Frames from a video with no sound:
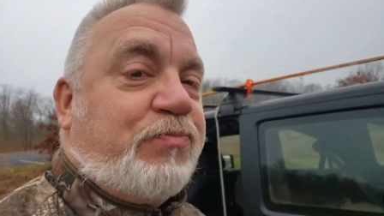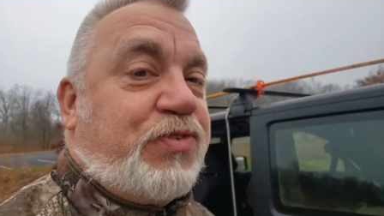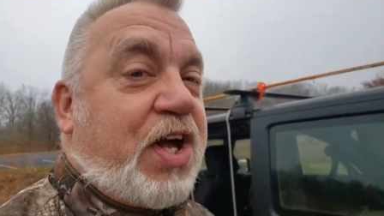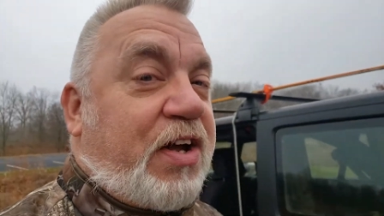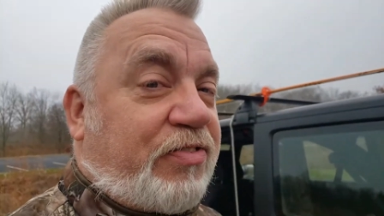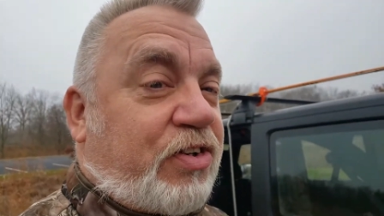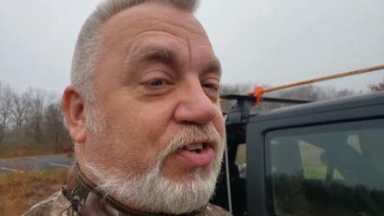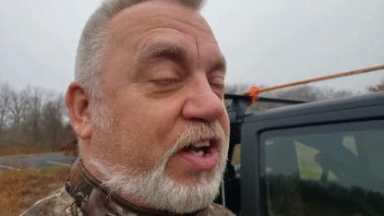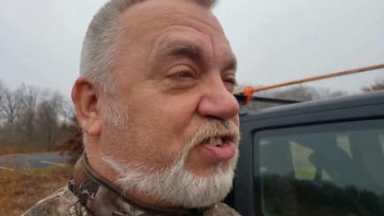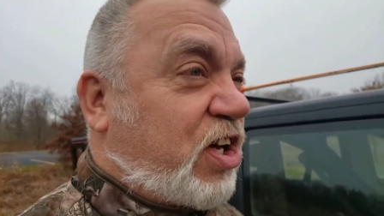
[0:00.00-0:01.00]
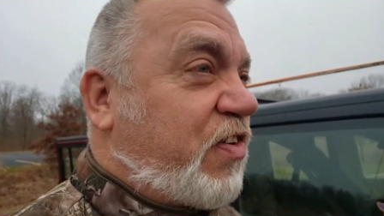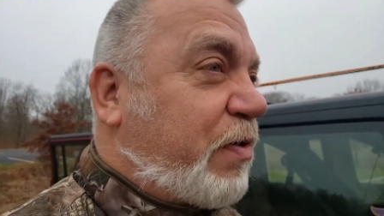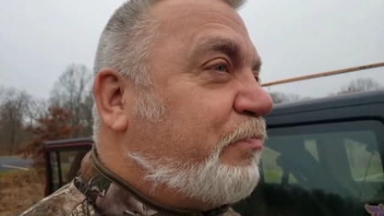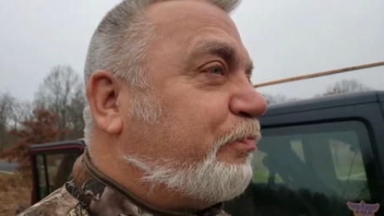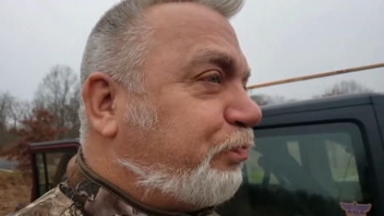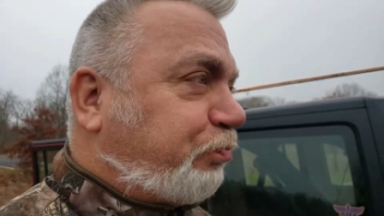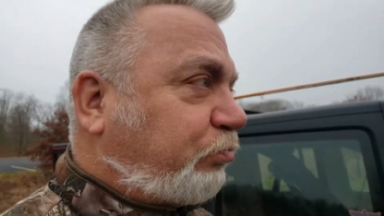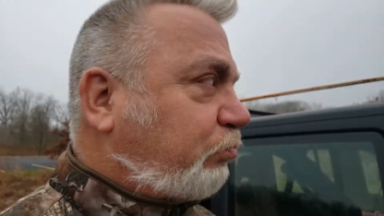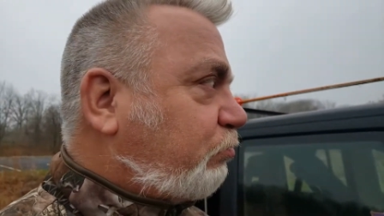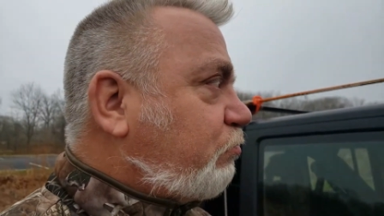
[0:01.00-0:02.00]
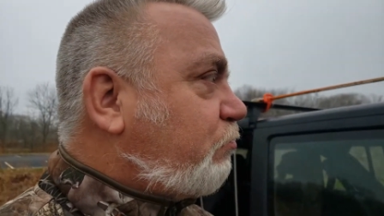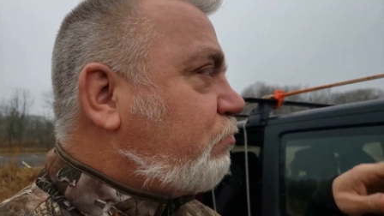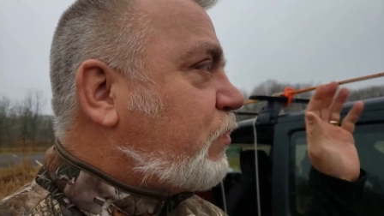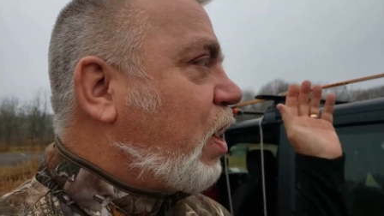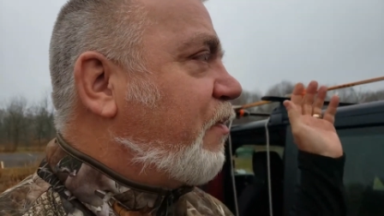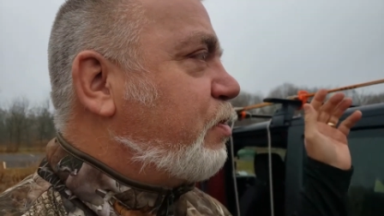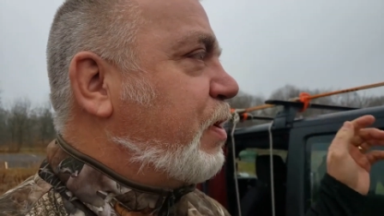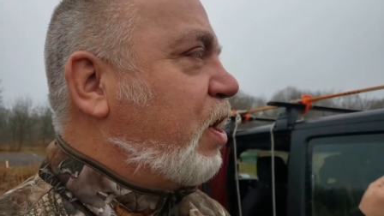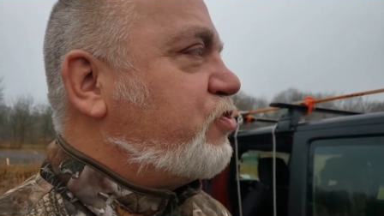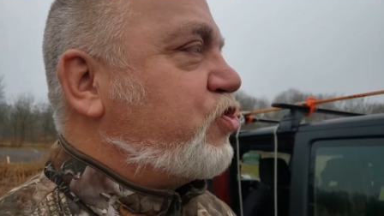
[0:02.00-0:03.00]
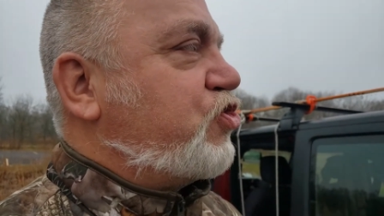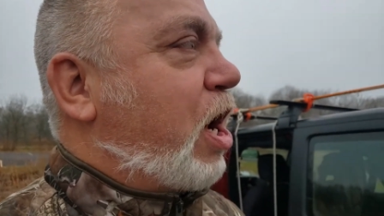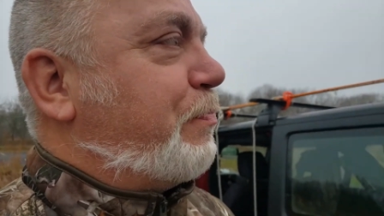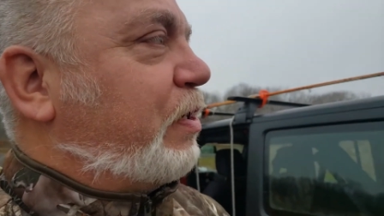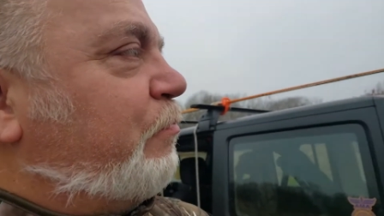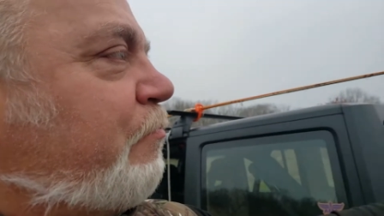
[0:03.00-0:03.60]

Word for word: Day after Thanksgiving, everybody else is shopping.